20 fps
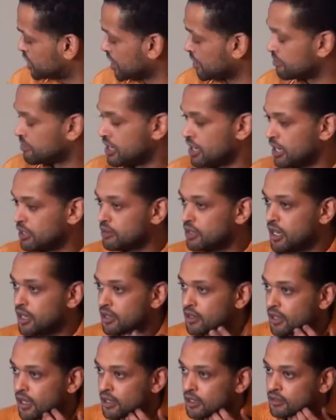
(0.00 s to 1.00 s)

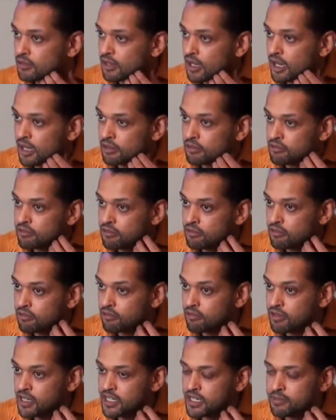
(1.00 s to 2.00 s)
I'll
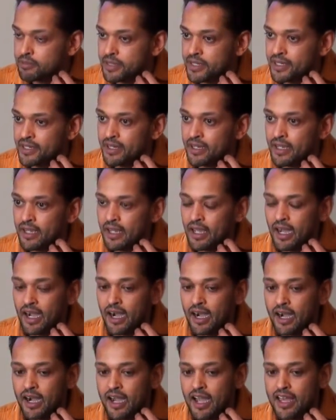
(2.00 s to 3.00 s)
read a bit,
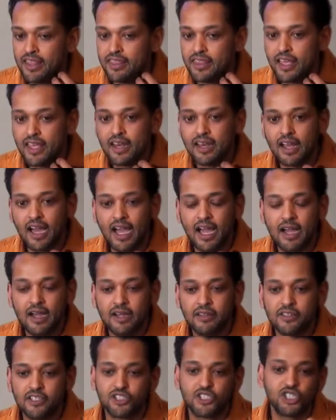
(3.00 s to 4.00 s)
and then there's a